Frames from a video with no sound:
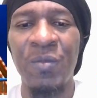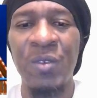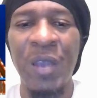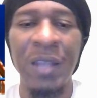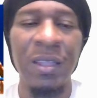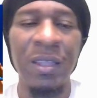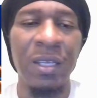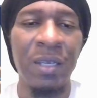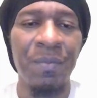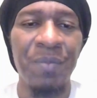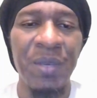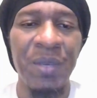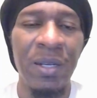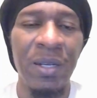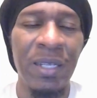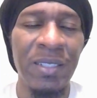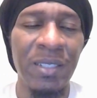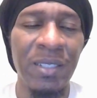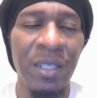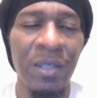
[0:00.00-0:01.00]
you have to
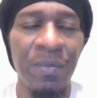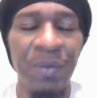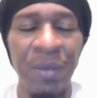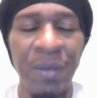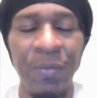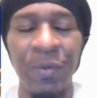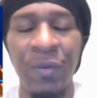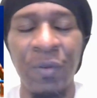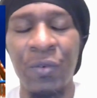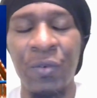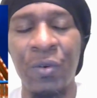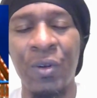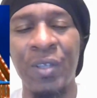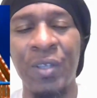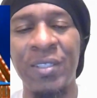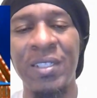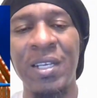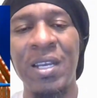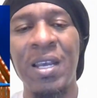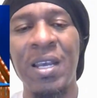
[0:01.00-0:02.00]
compete against other people, of
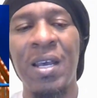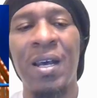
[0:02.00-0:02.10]
course.